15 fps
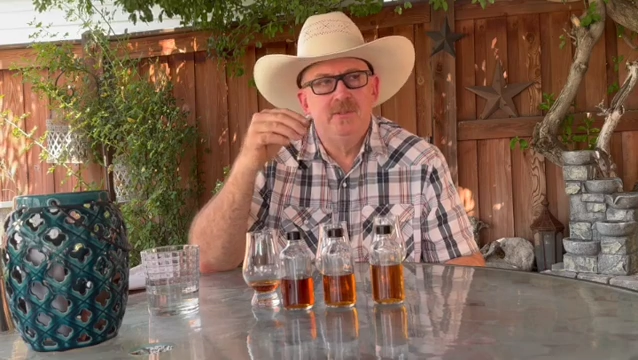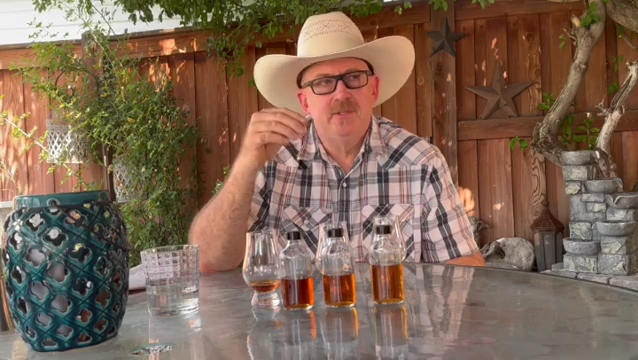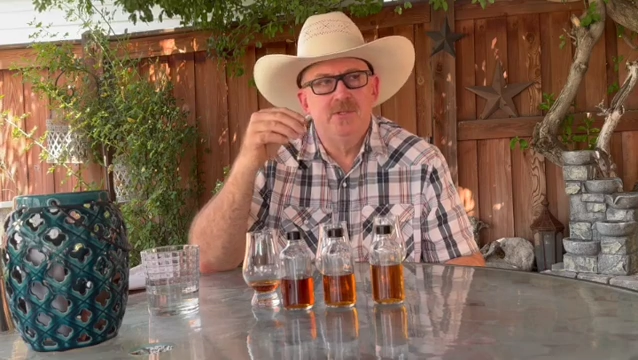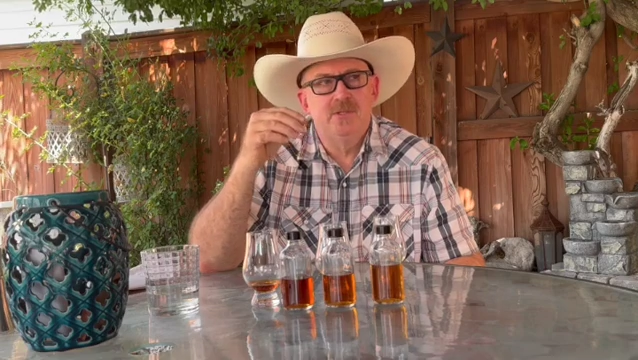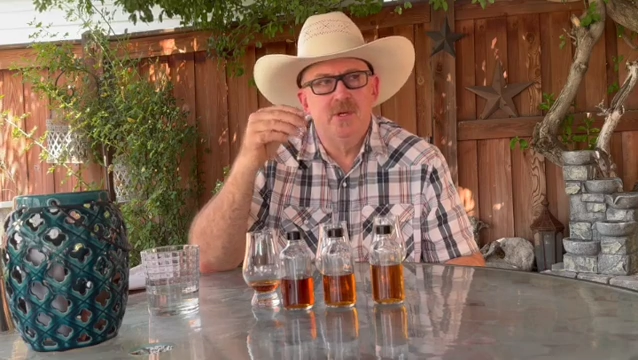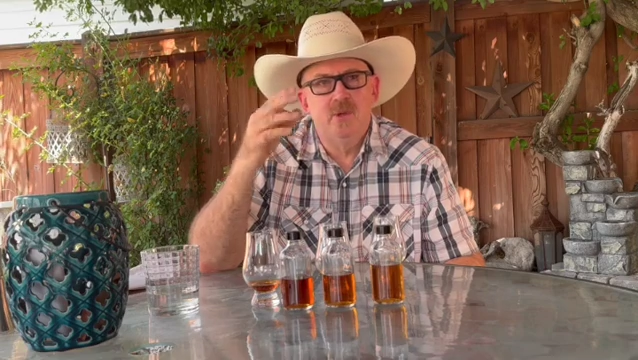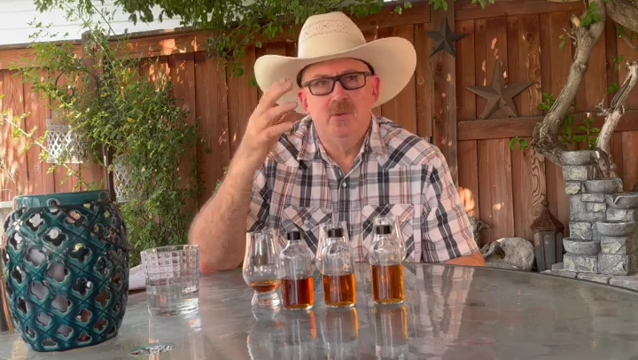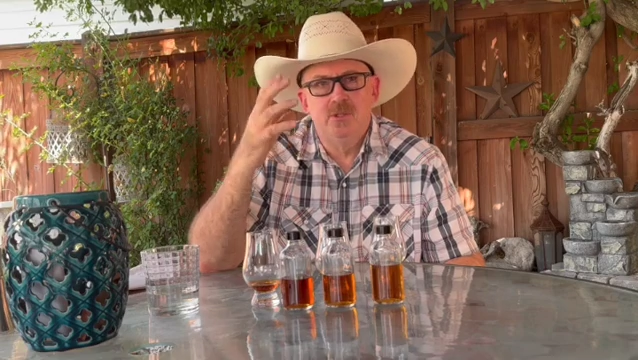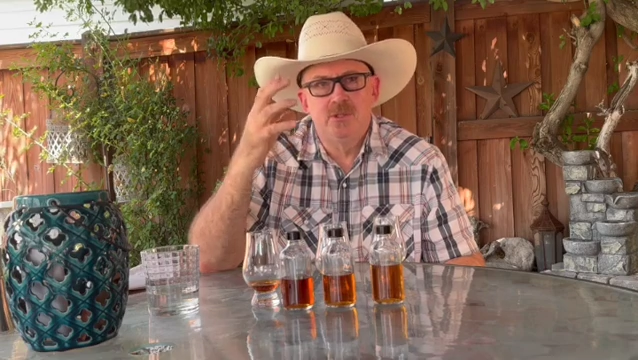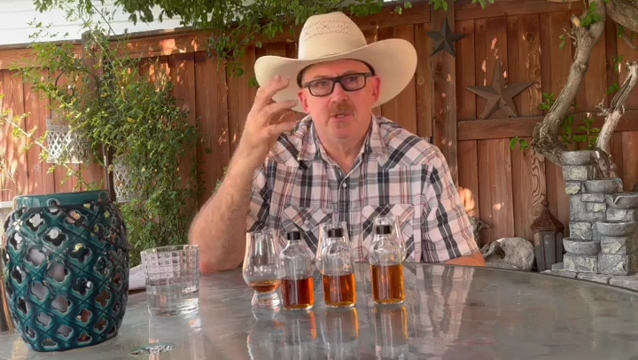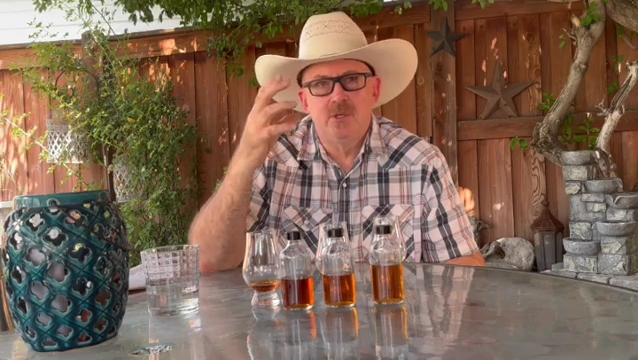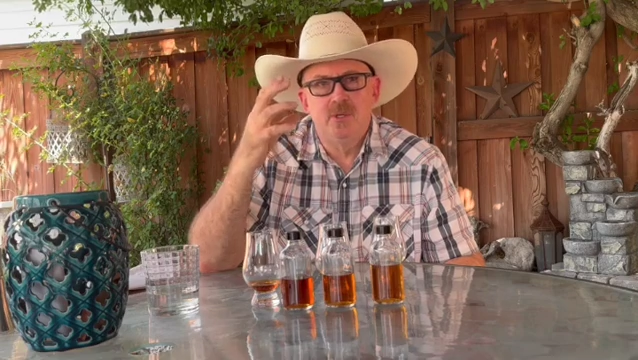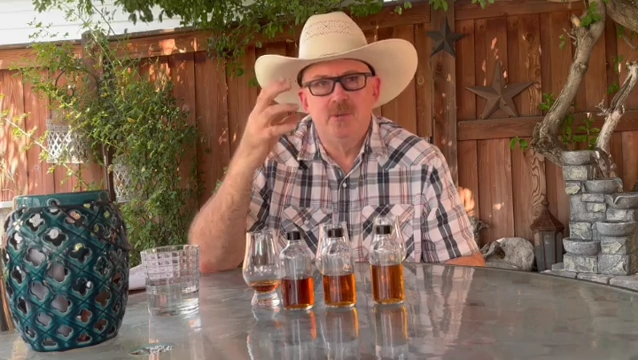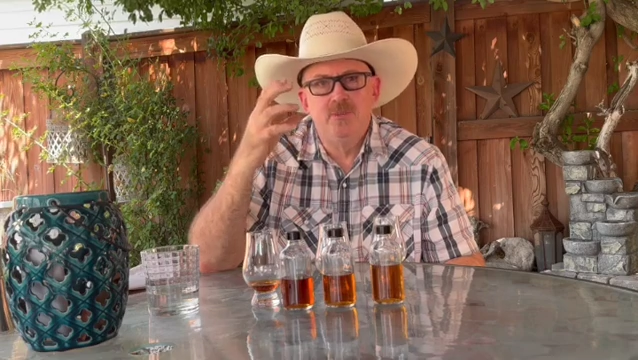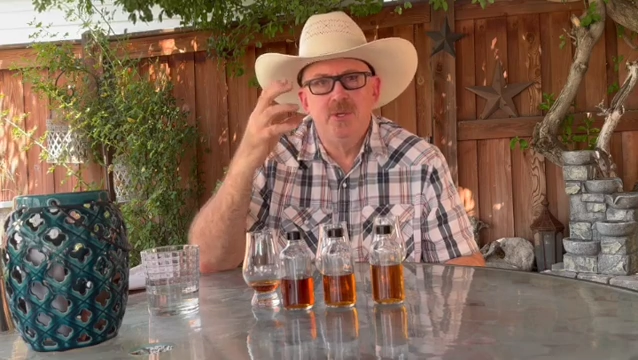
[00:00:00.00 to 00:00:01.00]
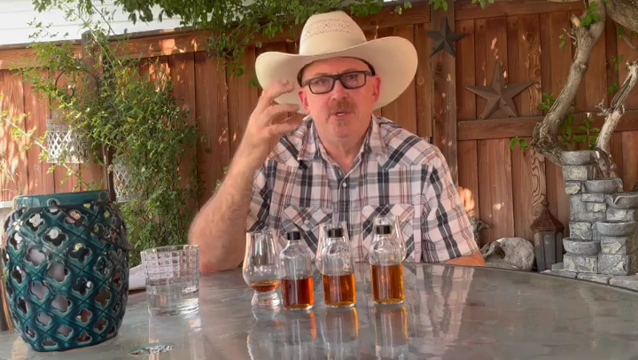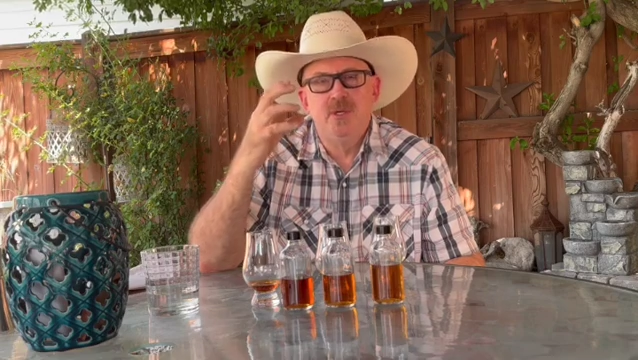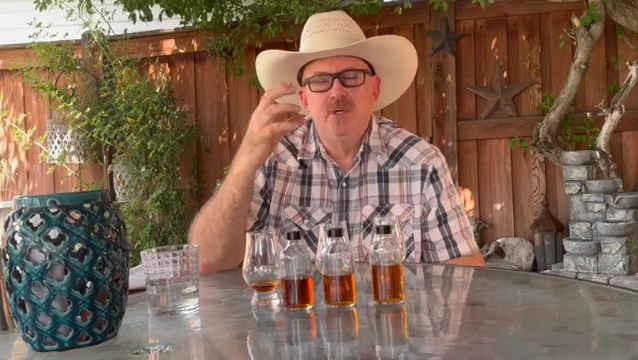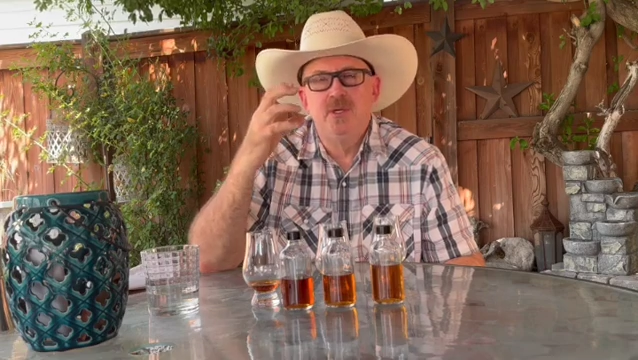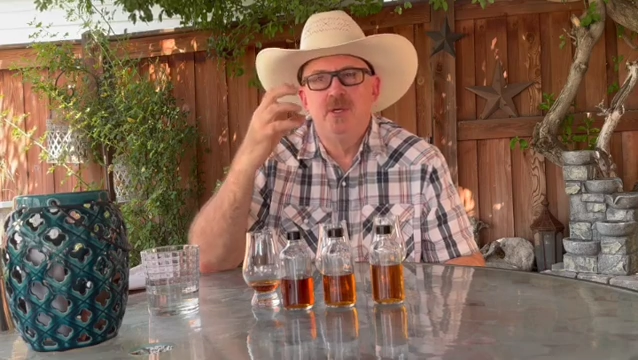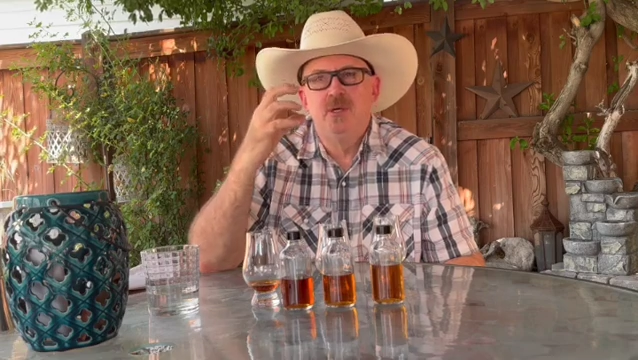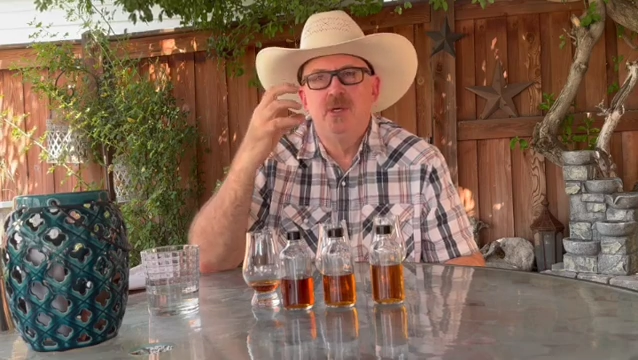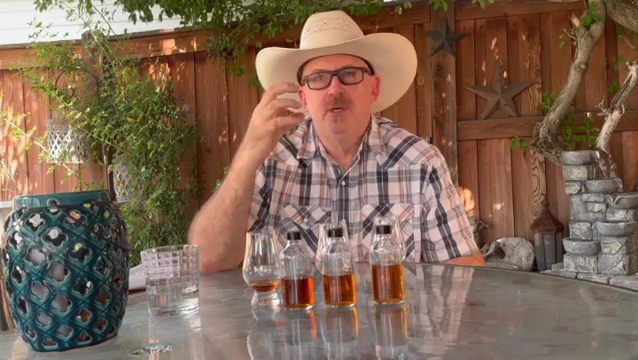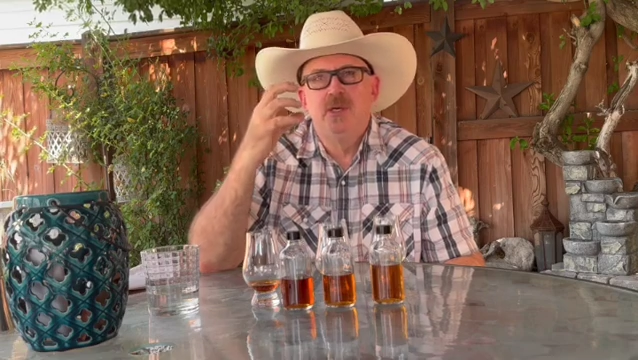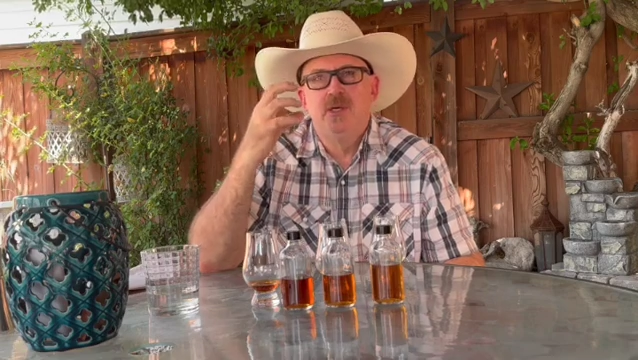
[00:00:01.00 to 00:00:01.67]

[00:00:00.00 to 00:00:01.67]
is always going to be